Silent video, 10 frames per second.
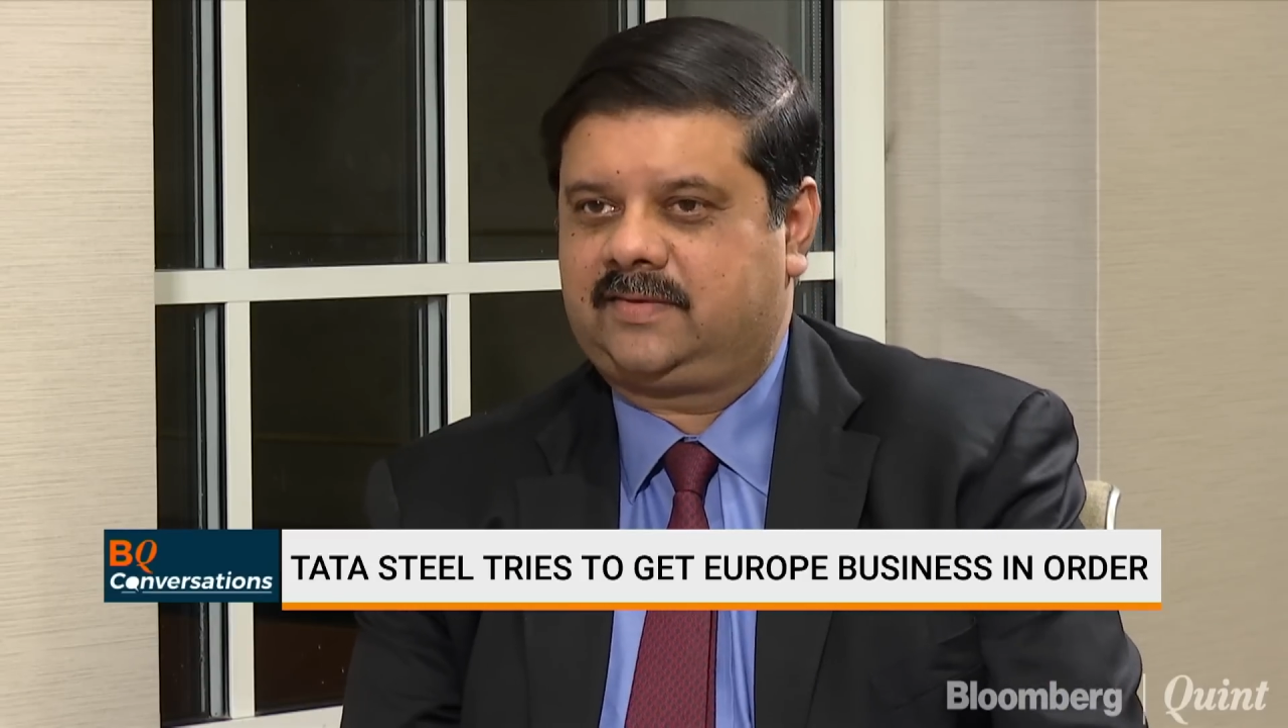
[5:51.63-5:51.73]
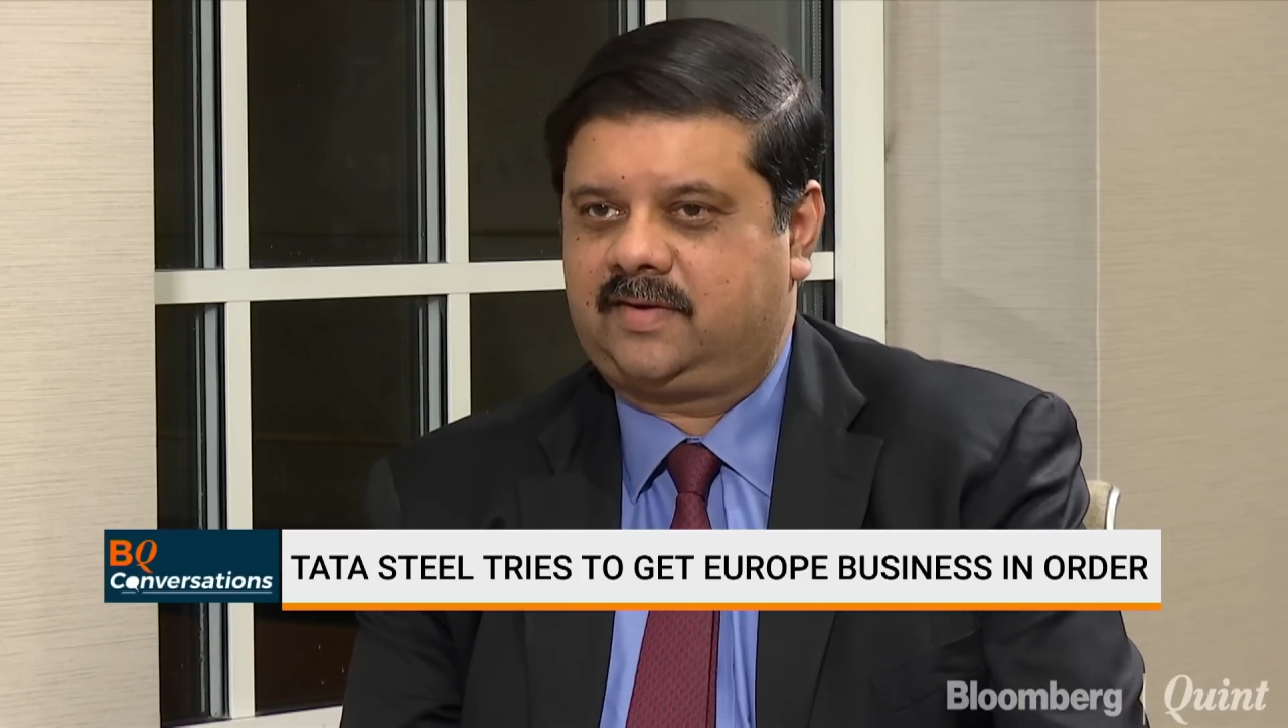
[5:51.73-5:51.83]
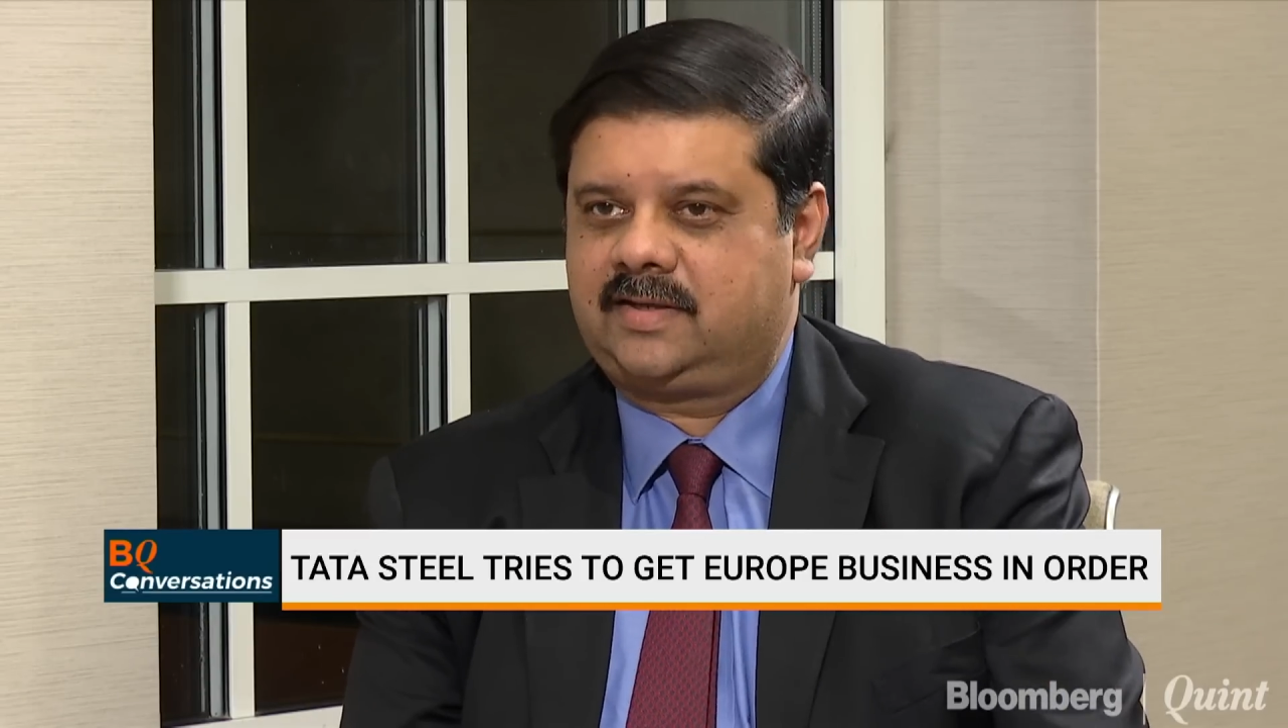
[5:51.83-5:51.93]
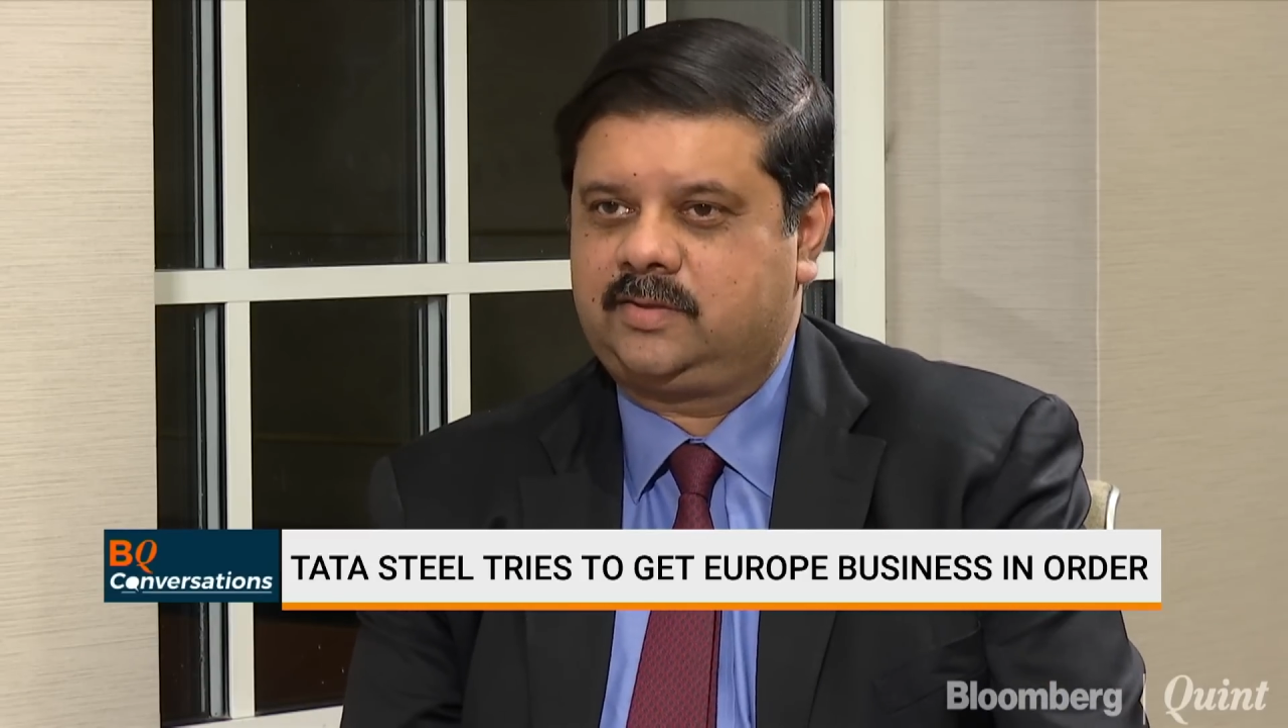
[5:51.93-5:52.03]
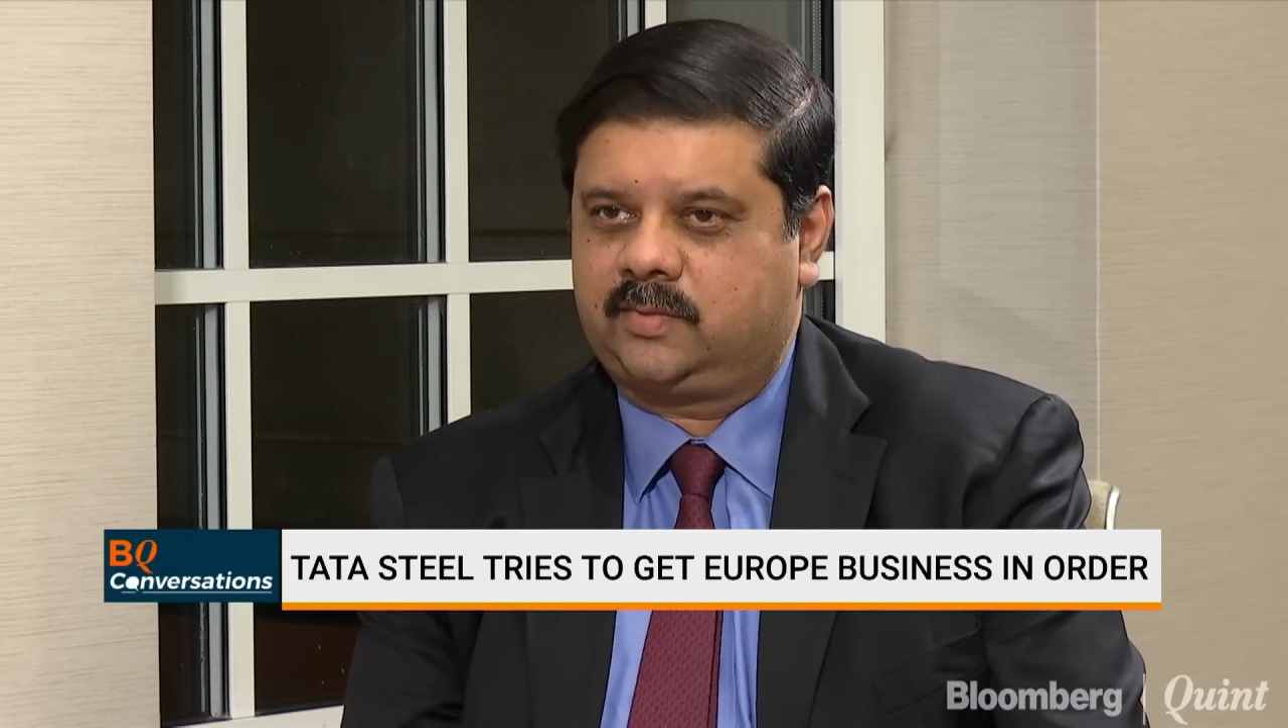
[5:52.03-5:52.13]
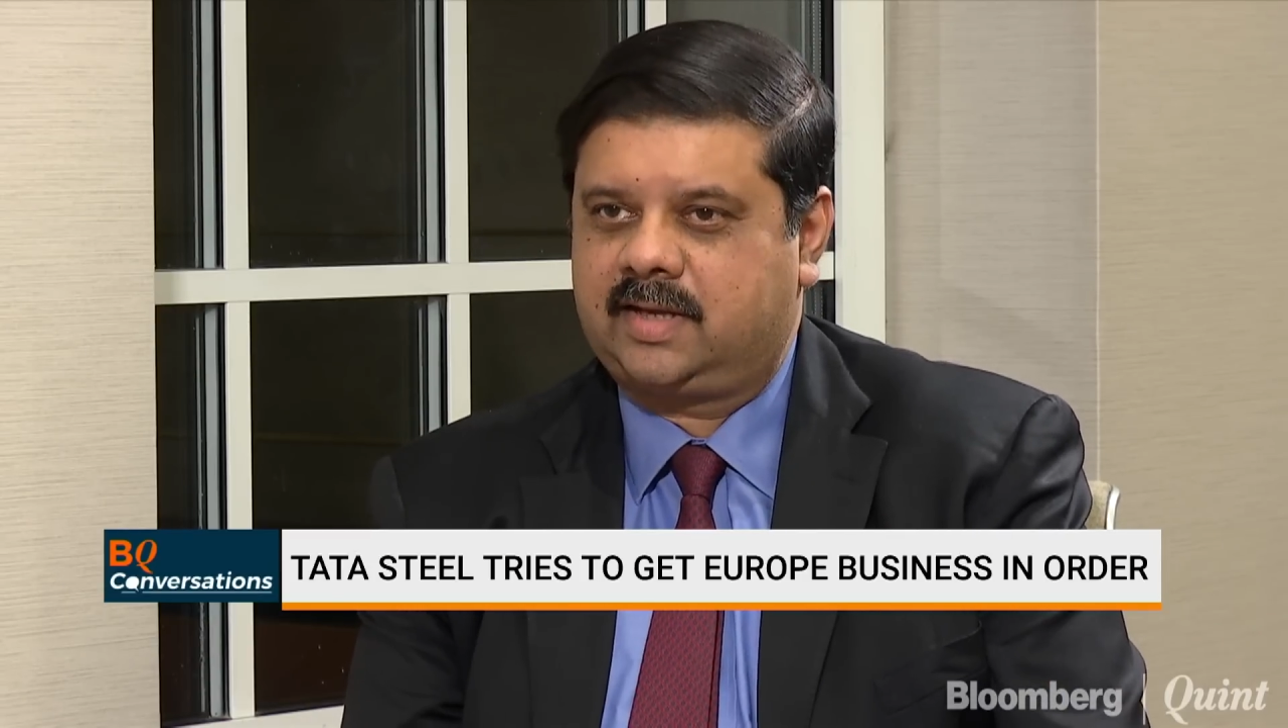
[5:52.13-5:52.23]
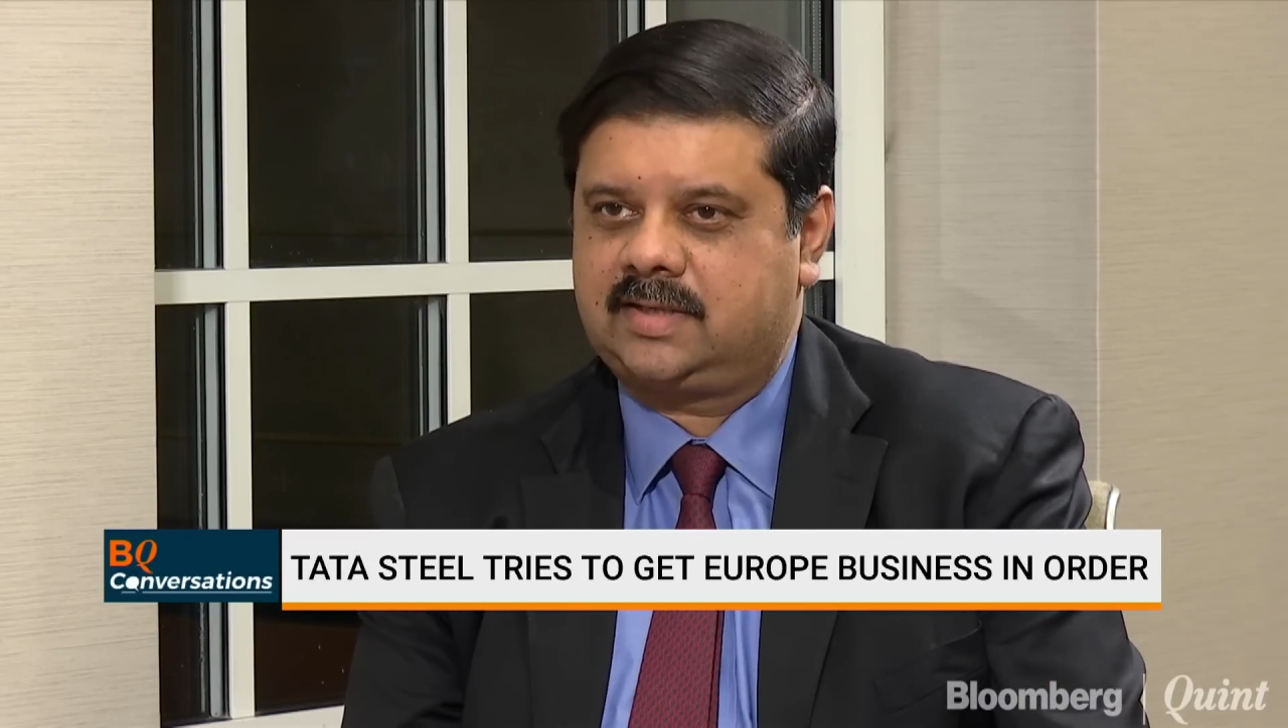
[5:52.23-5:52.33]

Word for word: as far as UK